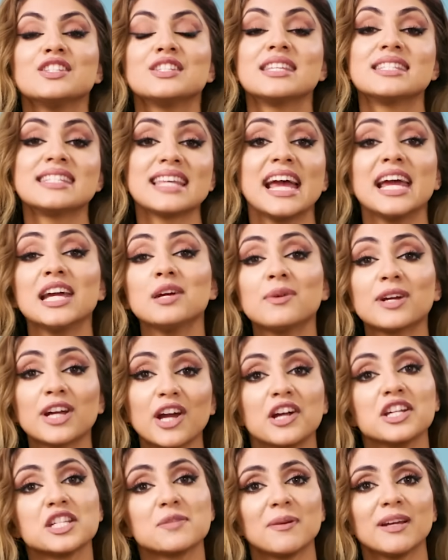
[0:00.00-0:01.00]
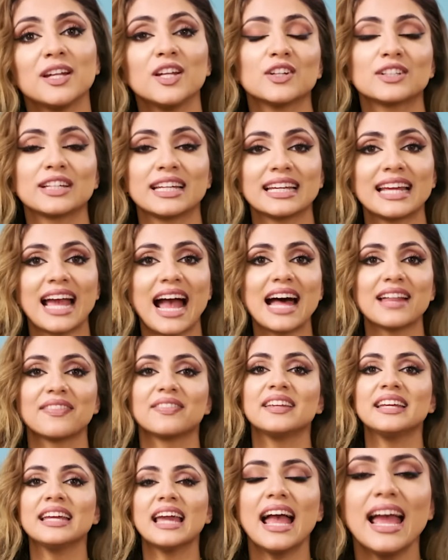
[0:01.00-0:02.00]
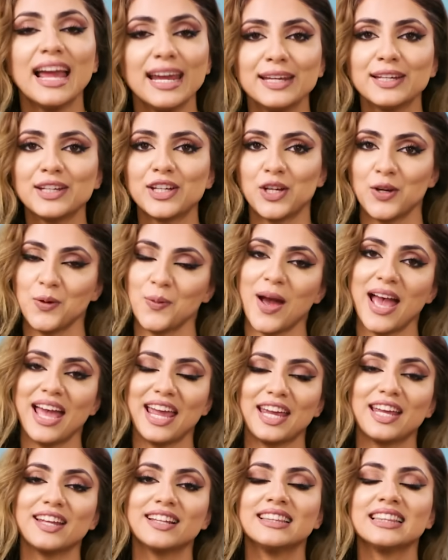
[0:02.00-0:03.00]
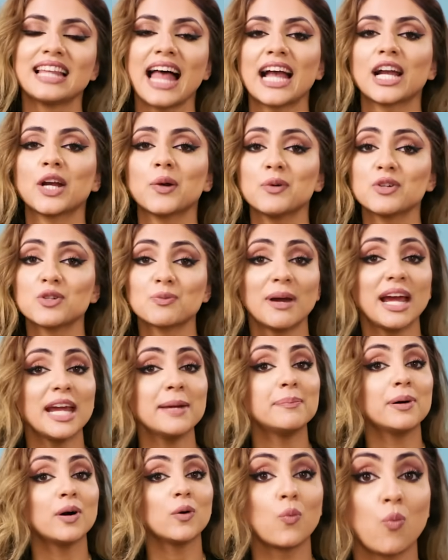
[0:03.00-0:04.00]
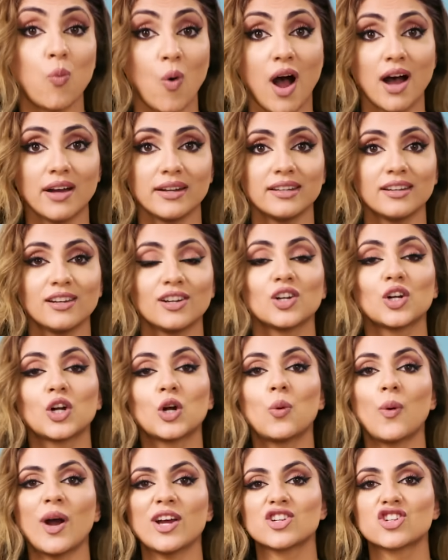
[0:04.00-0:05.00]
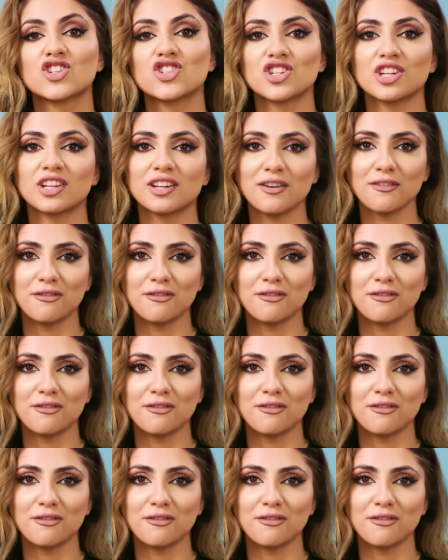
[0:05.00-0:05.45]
Today we're going to be looking at the AQA Language Paper 1, Question